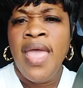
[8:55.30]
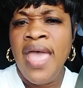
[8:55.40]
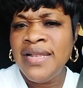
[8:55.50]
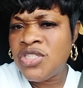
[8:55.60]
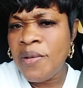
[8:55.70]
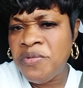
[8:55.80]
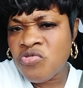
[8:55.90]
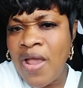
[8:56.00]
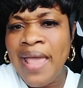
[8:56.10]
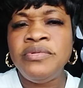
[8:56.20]
and
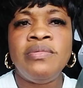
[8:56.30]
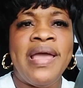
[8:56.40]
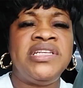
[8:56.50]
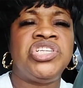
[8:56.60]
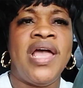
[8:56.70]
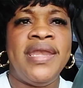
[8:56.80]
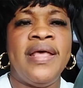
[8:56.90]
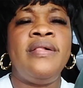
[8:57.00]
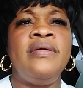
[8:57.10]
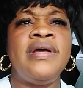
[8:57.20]
subscribe to my
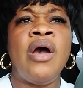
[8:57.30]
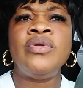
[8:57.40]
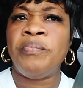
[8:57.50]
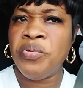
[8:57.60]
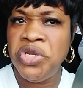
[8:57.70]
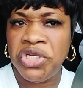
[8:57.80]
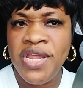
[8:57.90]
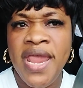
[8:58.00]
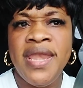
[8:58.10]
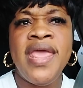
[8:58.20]
channel. I would
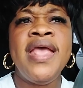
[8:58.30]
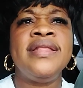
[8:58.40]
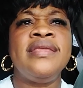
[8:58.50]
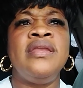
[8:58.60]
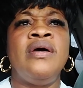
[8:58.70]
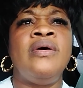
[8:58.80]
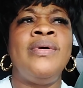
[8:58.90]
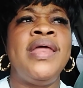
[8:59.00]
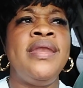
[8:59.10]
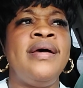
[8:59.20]
appreciate it, you know.
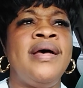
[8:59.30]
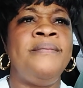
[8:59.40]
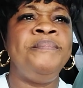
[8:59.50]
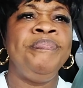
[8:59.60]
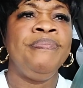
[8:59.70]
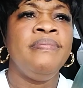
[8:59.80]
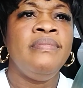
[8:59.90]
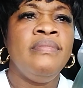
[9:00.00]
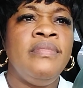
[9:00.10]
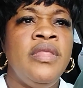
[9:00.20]
And
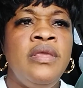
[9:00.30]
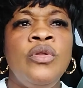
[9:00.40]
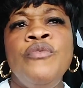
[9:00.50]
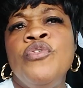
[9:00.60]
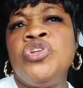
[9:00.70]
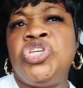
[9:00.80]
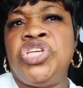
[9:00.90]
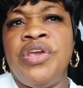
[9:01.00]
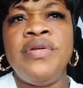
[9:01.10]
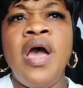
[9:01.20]
you know, if you could
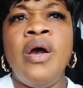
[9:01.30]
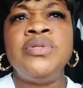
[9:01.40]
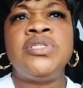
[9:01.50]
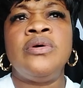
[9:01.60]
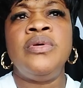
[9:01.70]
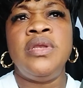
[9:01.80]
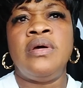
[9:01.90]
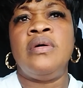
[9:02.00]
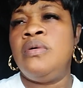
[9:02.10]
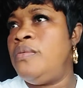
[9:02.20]
share it out, so, you
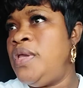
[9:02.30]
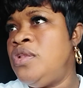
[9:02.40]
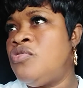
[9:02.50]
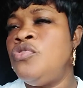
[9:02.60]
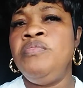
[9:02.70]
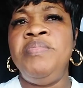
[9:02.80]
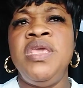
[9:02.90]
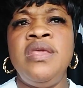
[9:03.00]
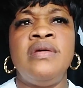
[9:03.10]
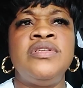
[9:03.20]
know, it could be,
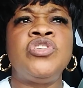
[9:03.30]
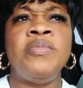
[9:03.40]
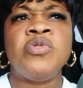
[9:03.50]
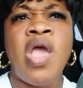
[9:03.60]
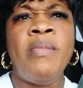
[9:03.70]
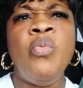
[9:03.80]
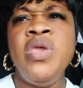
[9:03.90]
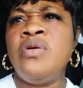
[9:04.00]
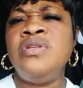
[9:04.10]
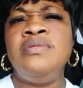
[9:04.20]
you know, subscriber,
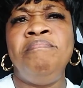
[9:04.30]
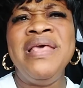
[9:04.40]
we could